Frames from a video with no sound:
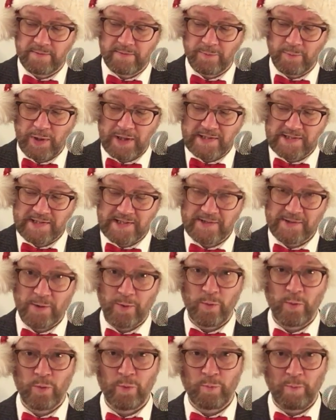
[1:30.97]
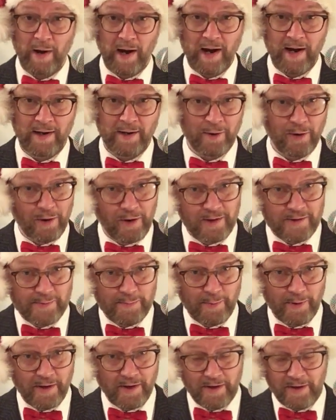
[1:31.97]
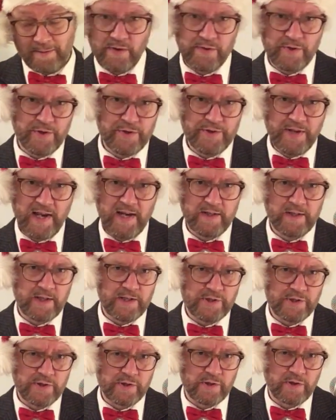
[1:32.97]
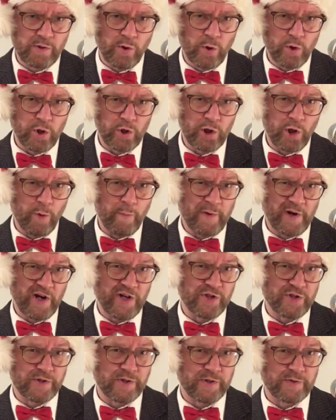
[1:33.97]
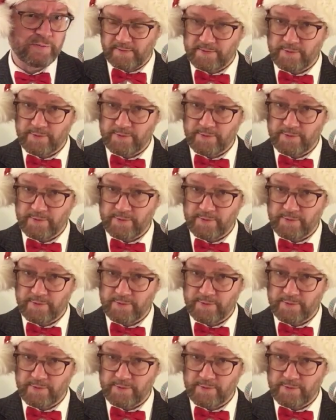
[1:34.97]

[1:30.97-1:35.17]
which is owned by Carlsberg, the Danish conglomerate.